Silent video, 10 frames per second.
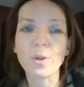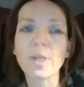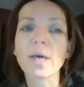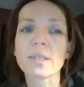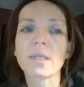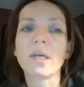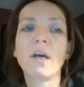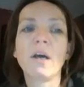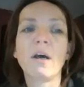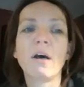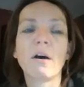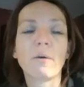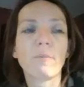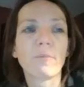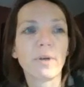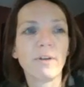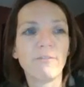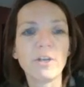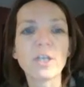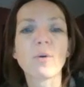that
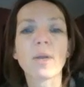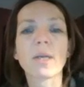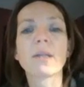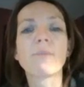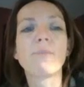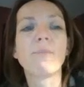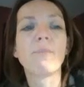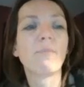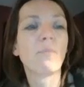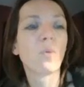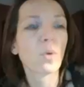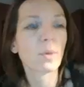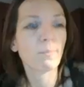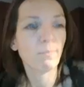very quickly. The more